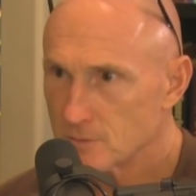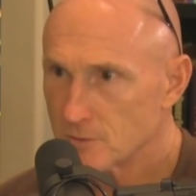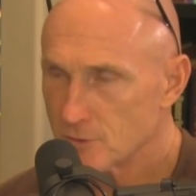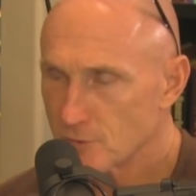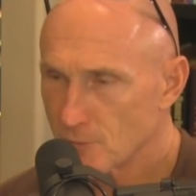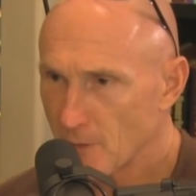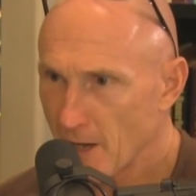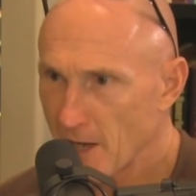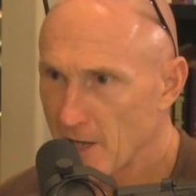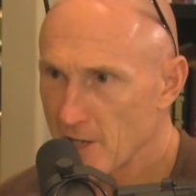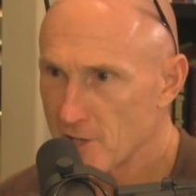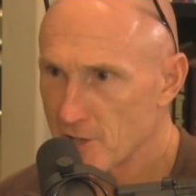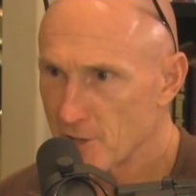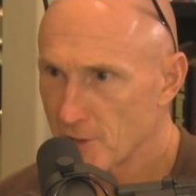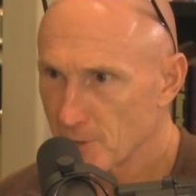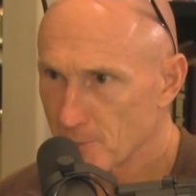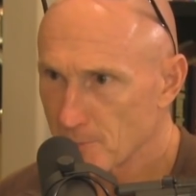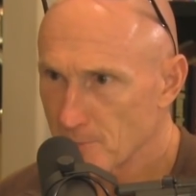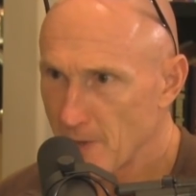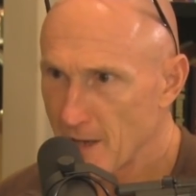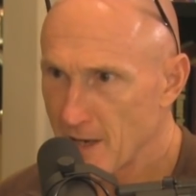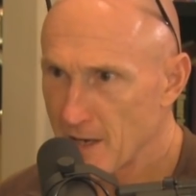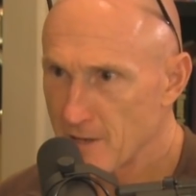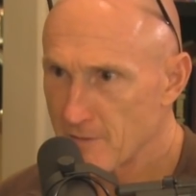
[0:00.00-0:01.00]
drain your
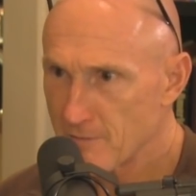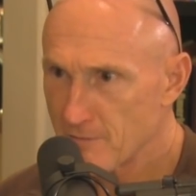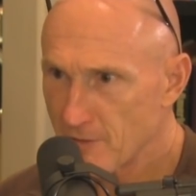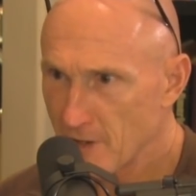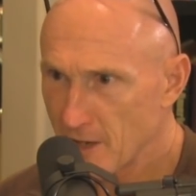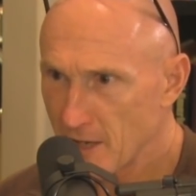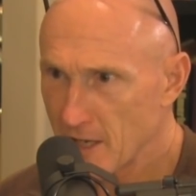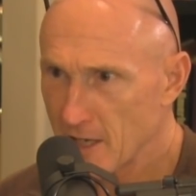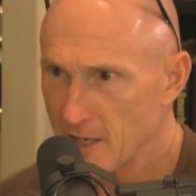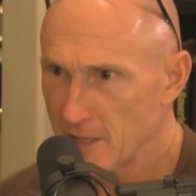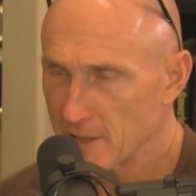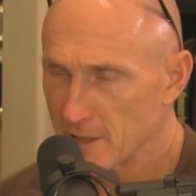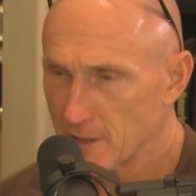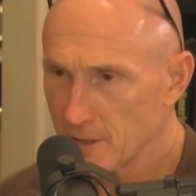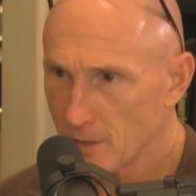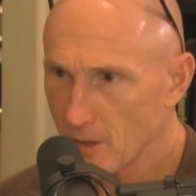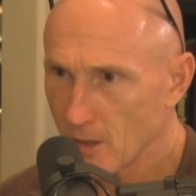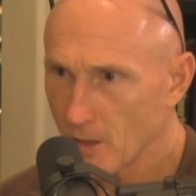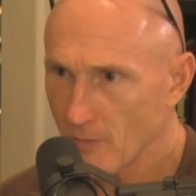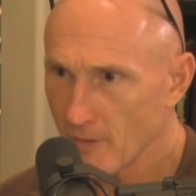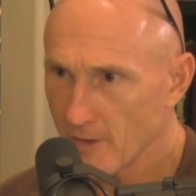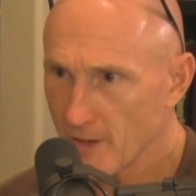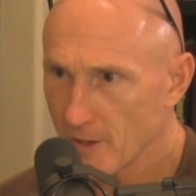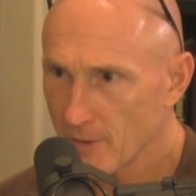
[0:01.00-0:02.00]
main vein and
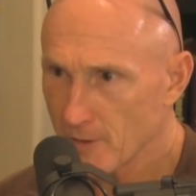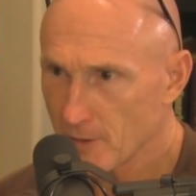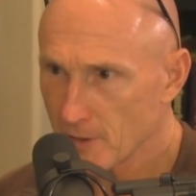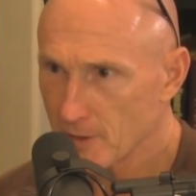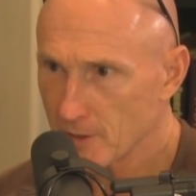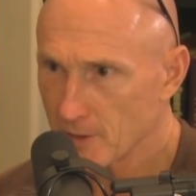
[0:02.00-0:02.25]
all the other